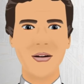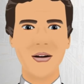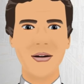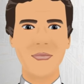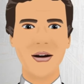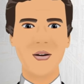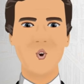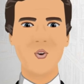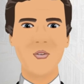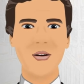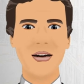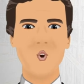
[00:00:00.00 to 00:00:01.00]
His
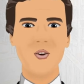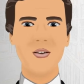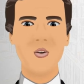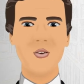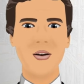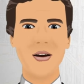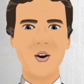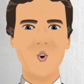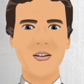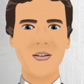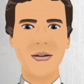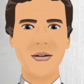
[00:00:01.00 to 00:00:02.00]
career as an
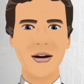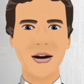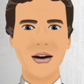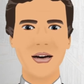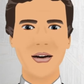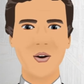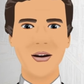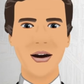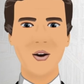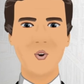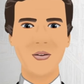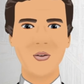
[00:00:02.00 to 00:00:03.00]
entertainer began as a
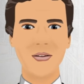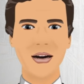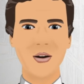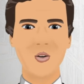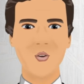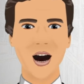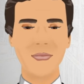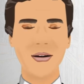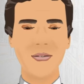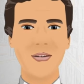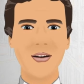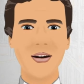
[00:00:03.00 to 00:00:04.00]
radio disc
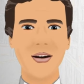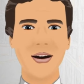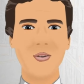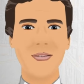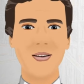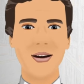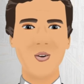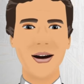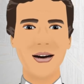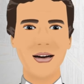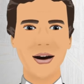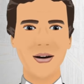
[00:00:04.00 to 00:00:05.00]
jockey in the
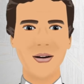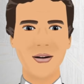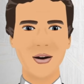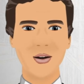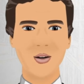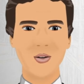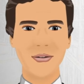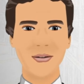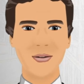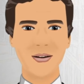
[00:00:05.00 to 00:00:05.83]
mid-1970s,